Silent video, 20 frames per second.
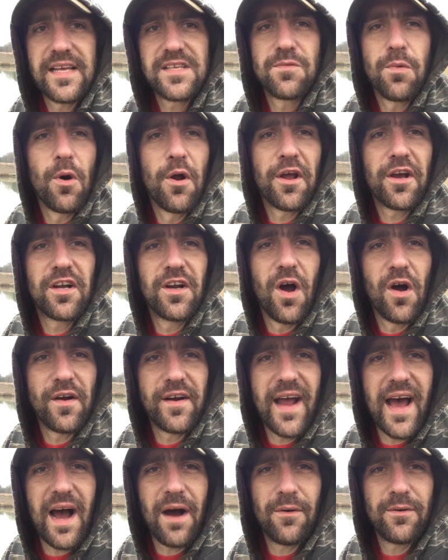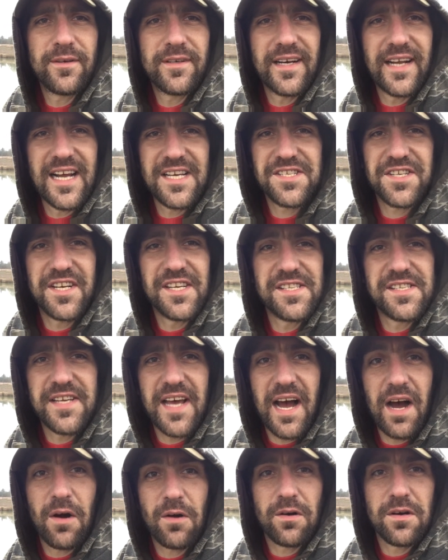1 o'clock now, and as you can
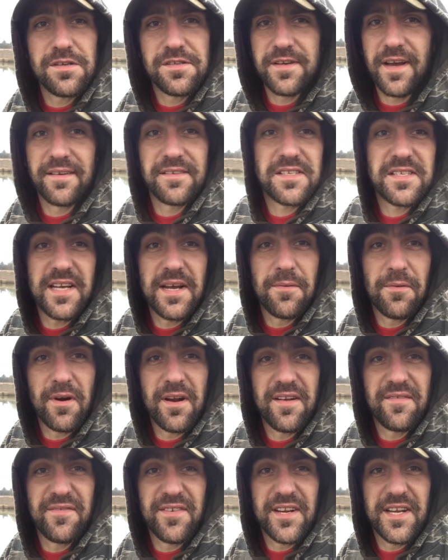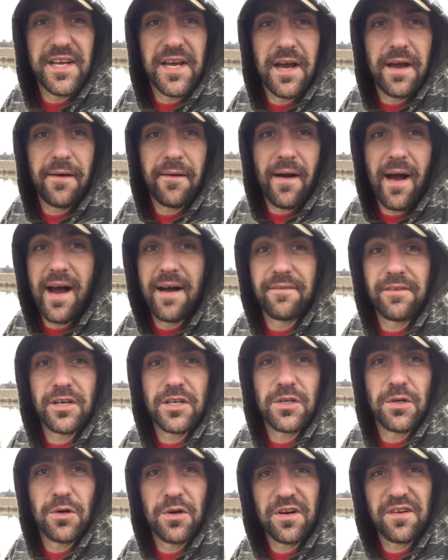tell, because you haven't seen one in the video, I haven't
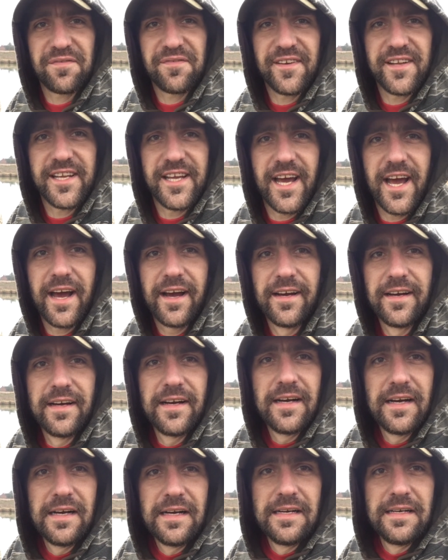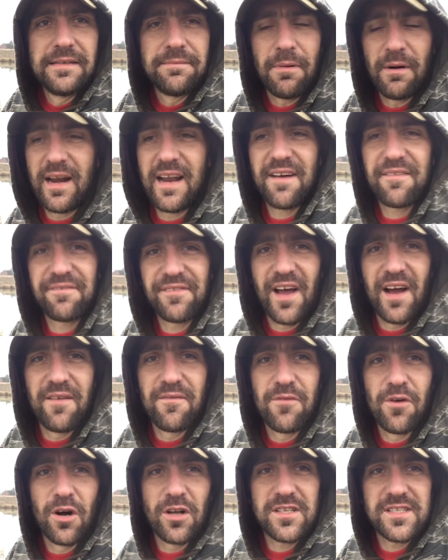caught nothing yet. My left-hand
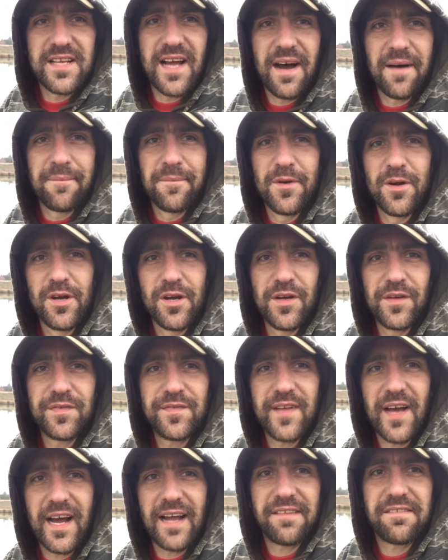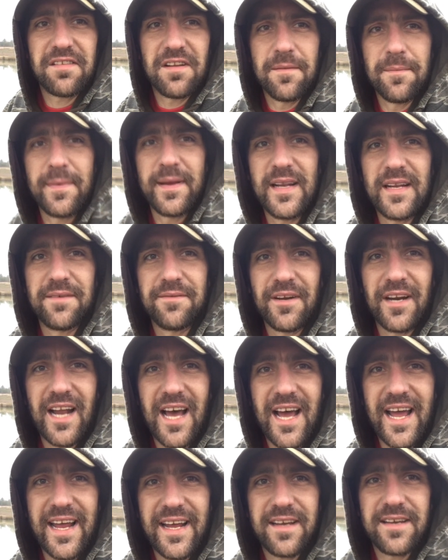rod's now moved out to the middle of a
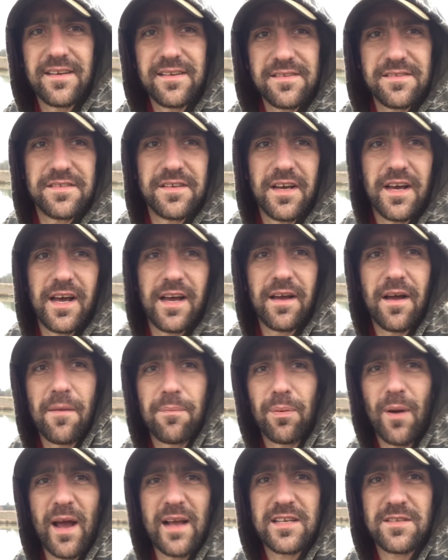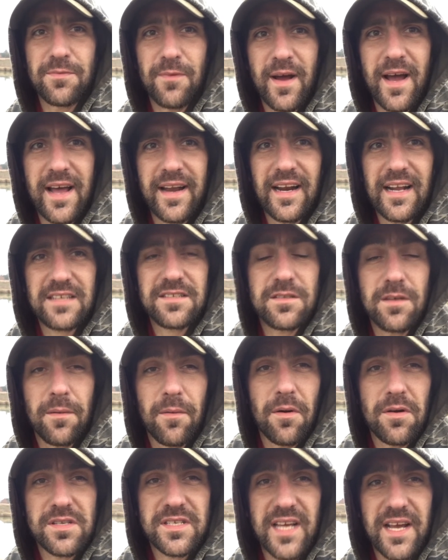lake to a place where last time I
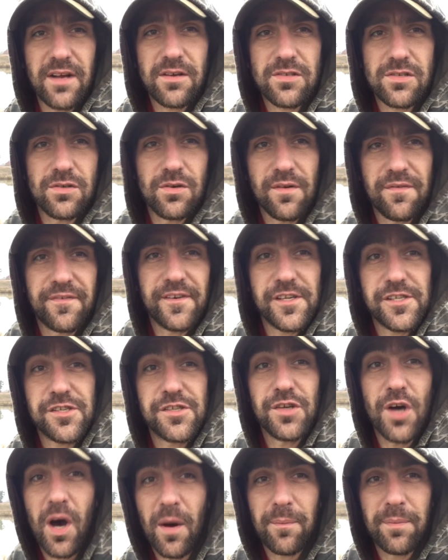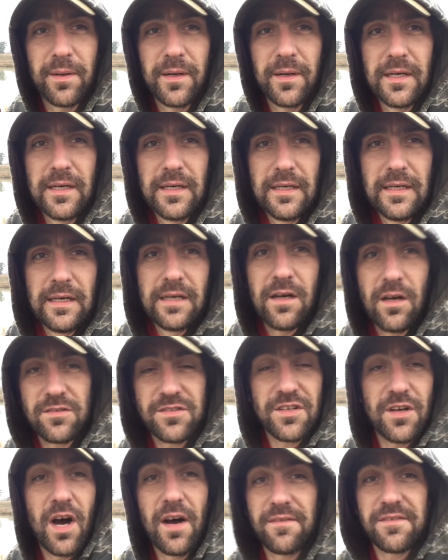was here I saw a fish top, because
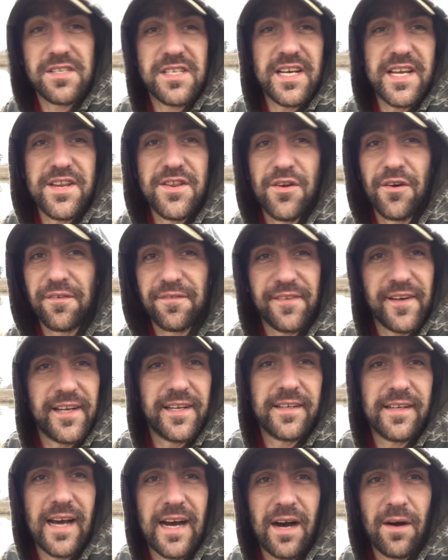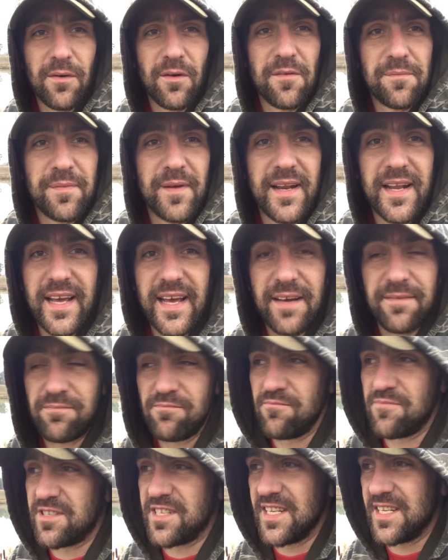I haven't seen nothing now, and I've been here
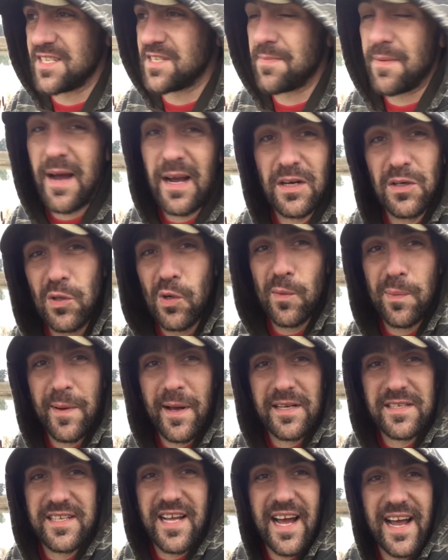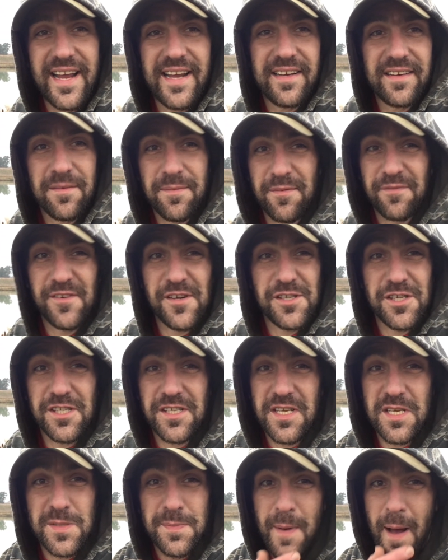since about 8:15. I've been fishing
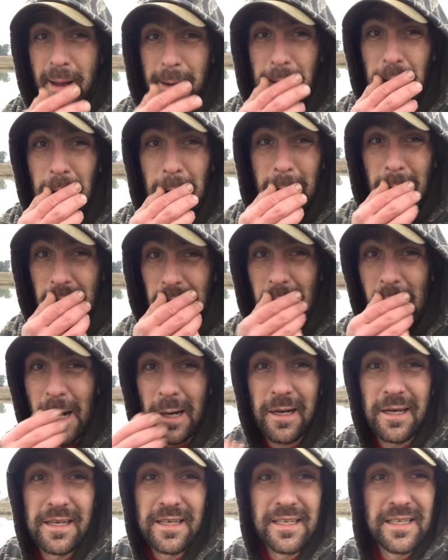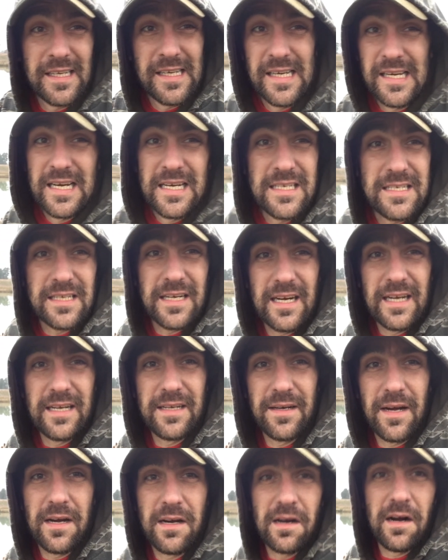since about 9 o'clock. So
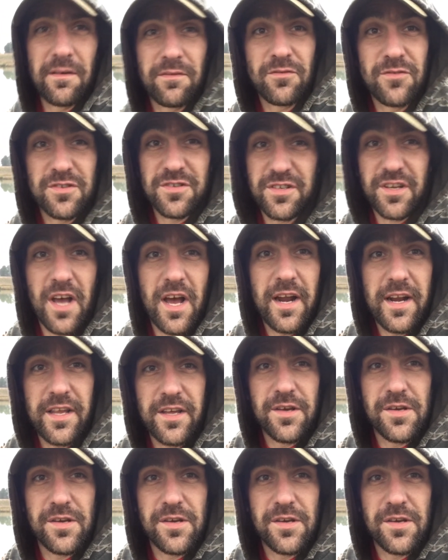I'm just going to use